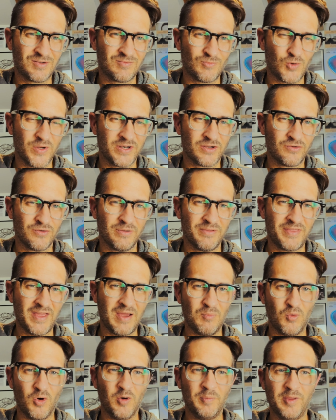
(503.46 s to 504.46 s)
quite oh, agree with that.
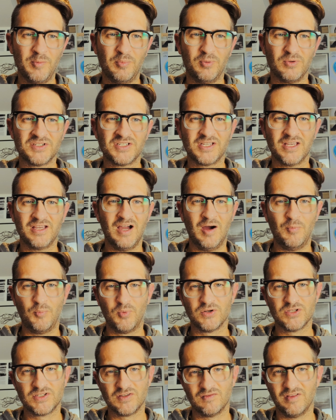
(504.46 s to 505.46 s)
More people say
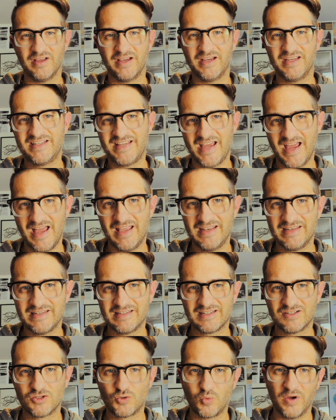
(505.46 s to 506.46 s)
upwards of like 10
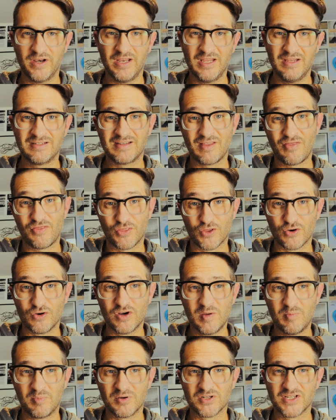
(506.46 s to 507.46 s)
to 20 to
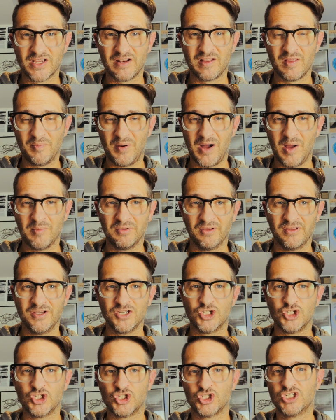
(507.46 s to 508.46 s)
30% of the
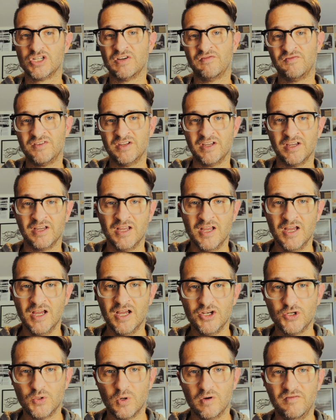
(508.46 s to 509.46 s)
population shifting
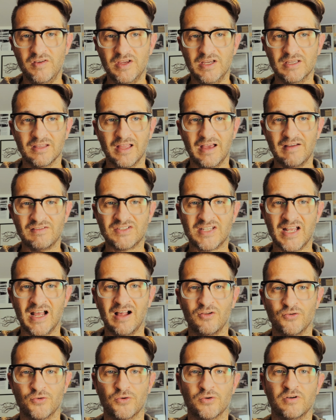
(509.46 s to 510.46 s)
to a vegan
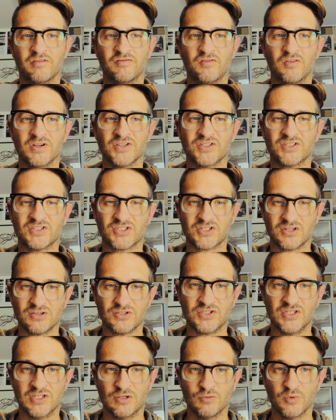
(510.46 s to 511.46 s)
lifestyle in order for us to start
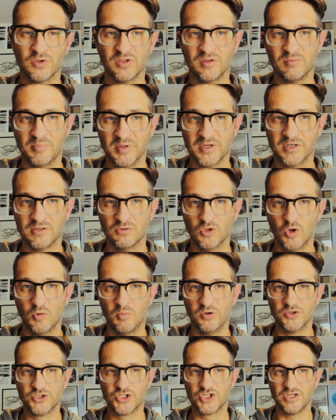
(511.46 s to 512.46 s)
seeing really big
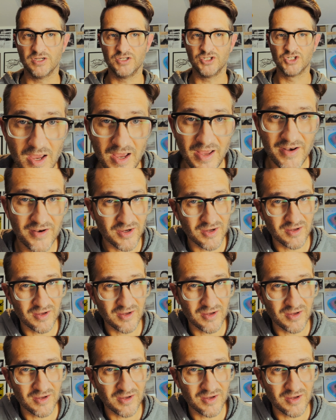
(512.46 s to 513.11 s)
global change. And a